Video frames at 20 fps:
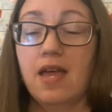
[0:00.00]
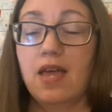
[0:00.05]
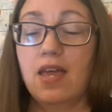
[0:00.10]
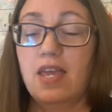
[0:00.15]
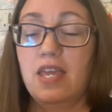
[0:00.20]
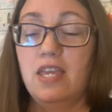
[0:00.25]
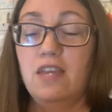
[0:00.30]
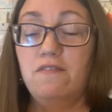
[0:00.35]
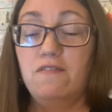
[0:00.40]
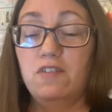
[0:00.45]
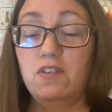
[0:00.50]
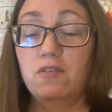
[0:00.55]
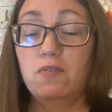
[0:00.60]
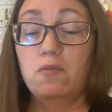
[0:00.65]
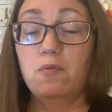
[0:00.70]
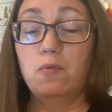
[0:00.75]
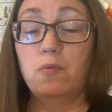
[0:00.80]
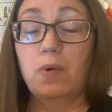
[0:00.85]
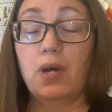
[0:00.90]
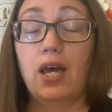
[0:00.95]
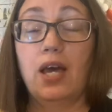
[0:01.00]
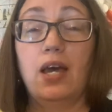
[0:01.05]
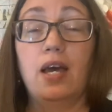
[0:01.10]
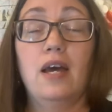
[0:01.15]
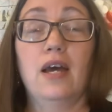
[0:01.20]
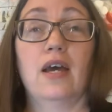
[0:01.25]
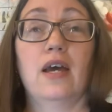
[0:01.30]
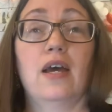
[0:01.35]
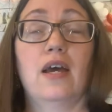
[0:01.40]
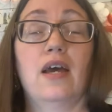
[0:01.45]
If you
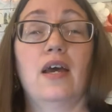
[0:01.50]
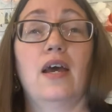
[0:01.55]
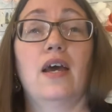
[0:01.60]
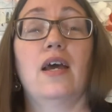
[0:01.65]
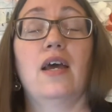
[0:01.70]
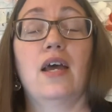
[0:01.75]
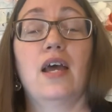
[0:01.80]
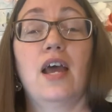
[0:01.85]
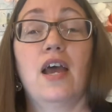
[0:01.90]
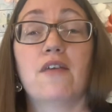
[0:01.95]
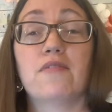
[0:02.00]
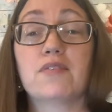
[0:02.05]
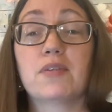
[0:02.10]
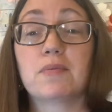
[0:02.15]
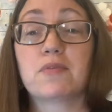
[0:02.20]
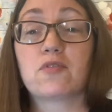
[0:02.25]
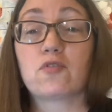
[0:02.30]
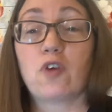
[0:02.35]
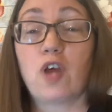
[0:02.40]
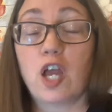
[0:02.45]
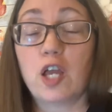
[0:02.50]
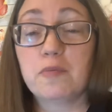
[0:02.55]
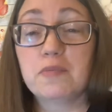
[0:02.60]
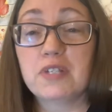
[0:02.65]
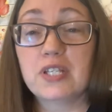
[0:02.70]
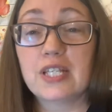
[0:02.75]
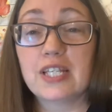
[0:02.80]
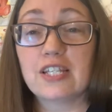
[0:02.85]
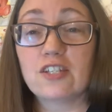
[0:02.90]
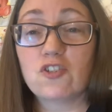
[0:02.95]
have subscribed
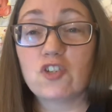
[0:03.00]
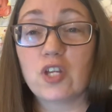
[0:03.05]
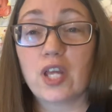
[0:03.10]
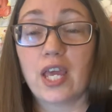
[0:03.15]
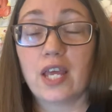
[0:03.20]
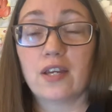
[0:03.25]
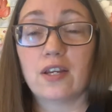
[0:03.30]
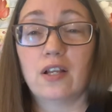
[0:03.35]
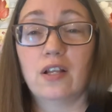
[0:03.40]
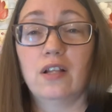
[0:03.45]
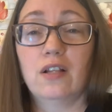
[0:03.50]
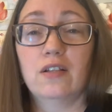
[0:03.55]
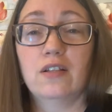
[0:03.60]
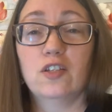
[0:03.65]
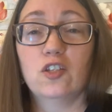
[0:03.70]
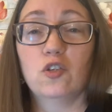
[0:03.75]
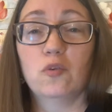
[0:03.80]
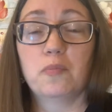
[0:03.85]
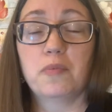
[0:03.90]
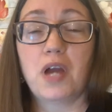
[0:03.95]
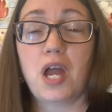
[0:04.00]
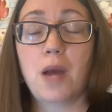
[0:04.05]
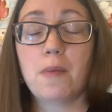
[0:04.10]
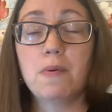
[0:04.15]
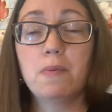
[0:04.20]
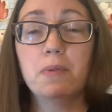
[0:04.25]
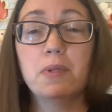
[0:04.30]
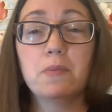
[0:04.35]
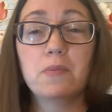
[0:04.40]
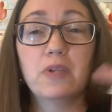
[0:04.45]
to this channel, you
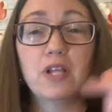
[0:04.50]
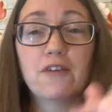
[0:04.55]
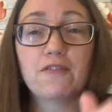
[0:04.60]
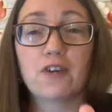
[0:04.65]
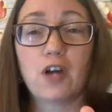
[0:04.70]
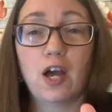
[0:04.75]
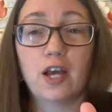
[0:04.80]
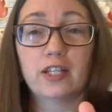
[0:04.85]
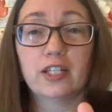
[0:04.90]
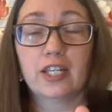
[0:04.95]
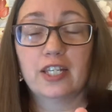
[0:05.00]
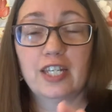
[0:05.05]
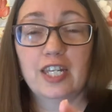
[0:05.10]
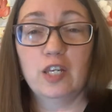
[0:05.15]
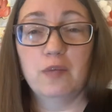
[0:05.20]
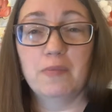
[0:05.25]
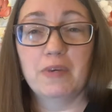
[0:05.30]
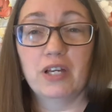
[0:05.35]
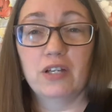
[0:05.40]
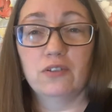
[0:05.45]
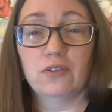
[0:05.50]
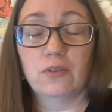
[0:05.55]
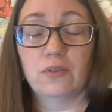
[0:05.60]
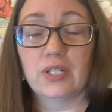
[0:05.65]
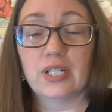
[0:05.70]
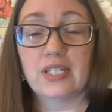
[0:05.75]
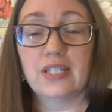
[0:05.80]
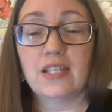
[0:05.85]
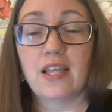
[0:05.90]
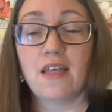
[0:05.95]
probably will have gotten an email
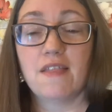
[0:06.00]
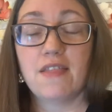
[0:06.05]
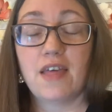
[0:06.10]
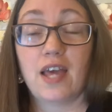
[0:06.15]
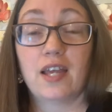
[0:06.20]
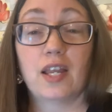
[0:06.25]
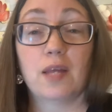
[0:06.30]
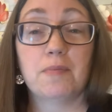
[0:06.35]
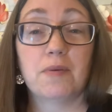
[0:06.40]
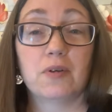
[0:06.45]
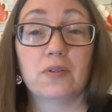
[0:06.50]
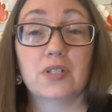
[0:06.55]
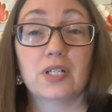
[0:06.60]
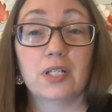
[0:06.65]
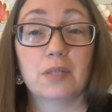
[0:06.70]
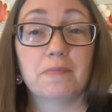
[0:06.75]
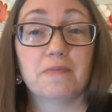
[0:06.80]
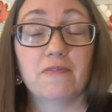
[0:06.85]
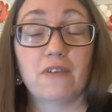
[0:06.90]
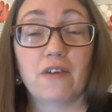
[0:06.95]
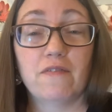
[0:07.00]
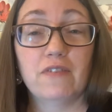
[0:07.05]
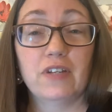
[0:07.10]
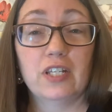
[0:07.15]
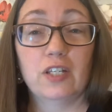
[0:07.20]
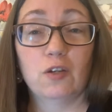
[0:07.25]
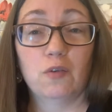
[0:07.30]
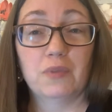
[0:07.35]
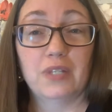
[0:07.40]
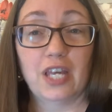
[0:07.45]
notice that I posted a
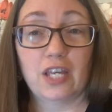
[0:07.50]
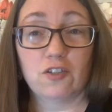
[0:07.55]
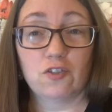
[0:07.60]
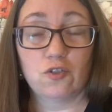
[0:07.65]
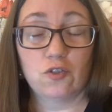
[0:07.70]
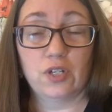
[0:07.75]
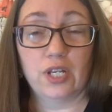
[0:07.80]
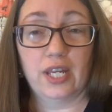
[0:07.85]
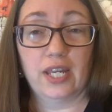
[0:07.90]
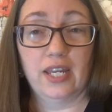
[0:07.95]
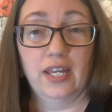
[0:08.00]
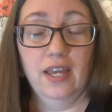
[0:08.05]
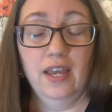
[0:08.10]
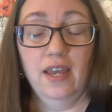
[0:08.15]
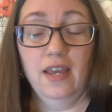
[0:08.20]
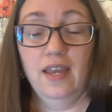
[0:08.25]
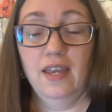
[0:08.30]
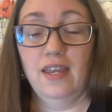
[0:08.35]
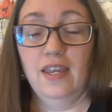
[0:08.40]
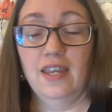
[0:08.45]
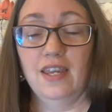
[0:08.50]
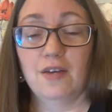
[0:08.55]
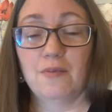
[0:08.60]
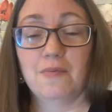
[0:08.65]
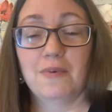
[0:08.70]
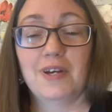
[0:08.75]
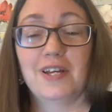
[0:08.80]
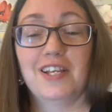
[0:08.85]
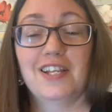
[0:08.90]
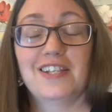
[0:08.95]
video yesterday. It
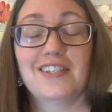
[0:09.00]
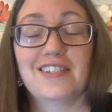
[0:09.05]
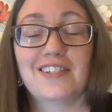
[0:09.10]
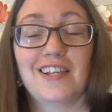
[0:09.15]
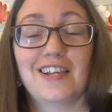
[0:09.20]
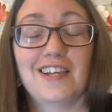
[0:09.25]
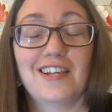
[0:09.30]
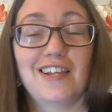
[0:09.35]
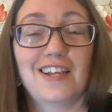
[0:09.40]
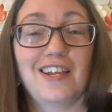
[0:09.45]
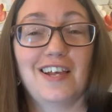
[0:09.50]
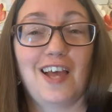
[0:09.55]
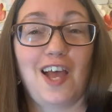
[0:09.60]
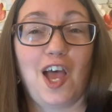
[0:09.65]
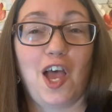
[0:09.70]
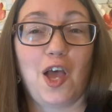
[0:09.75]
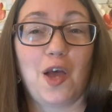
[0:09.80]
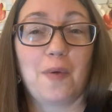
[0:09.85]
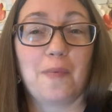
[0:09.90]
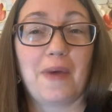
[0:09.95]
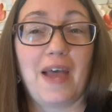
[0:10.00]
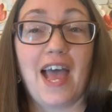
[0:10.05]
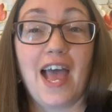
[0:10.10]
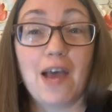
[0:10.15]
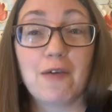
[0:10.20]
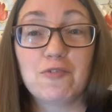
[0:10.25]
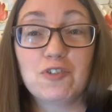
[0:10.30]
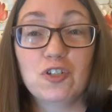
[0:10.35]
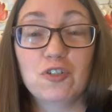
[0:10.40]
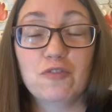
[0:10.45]
was a
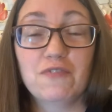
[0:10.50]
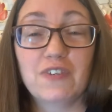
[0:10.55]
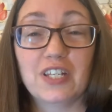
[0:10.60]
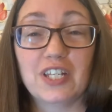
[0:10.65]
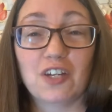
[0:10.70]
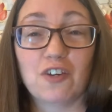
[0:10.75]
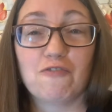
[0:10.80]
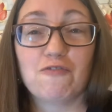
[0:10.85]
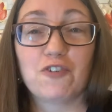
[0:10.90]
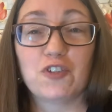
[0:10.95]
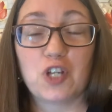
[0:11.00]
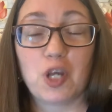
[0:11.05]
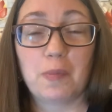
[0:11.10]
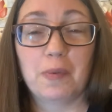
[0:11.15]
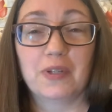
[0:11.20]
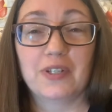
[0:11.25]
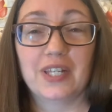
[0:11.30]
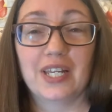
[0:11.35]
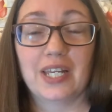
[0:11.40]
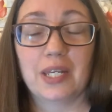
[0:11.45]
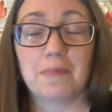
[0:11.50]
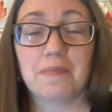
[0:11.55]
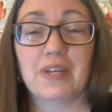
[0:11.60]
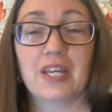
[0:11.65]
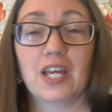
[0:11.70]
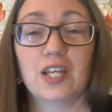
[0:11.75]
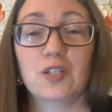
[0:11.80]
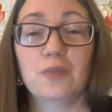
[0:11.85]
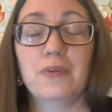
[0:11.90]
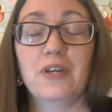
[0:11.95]
how-to video for double knitting
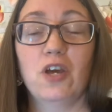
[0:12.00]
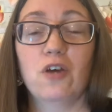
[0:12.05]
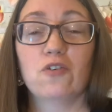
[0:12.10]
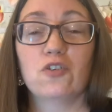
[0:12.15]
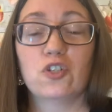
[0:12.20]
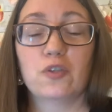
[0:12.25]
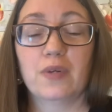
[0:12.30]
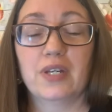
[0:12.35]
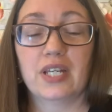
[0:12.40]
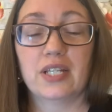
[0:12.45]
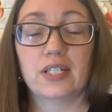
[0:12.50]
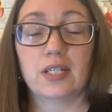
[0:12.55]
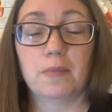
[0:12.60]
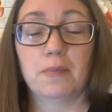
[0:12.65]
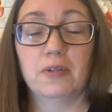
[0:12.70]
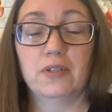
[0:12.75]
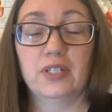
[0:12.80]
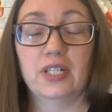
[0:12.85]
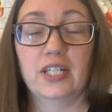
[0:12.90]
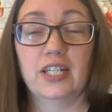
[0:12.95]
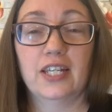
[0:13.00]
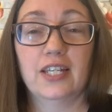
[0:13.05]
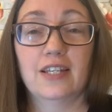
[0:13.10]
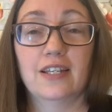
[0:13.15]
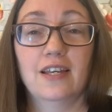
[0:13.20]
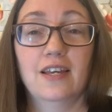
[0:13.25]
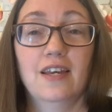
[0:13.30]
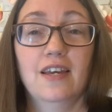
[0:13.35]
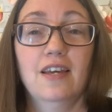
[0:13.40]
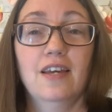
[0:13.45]
because we are doing a double knitting
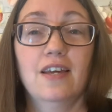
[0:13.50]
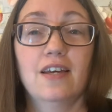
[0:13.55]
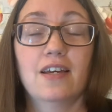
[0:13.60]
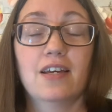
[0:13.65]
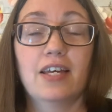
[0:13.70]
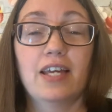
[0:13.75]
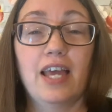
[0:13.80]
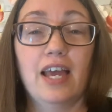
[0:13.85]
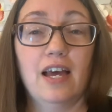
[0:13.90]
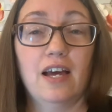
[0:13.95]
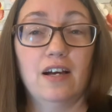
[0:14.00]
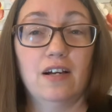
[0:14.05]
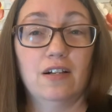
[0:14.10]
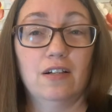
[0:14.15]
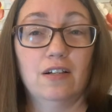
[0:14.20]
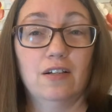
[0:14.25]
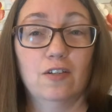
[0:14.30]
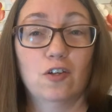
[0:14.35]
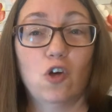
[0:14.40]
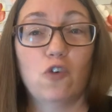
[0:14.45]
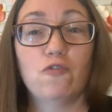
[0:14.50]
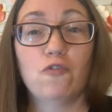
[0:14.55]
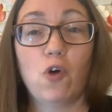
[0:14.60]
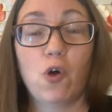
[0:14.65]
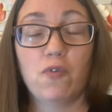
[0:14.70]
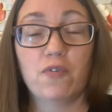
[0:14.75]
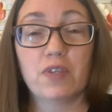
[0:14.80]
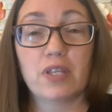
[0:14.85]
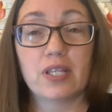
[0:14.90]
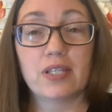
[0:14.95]
cal
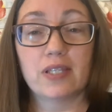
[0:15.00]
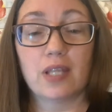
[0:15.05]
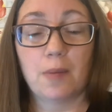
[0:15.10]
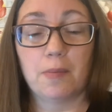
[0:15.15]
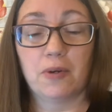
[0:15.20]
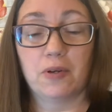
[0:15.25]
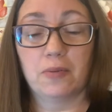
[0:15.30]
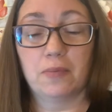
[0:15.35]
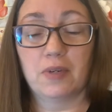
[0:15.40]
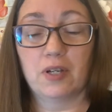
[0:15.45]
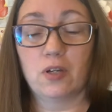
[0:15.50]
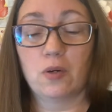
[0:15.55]
over the summer.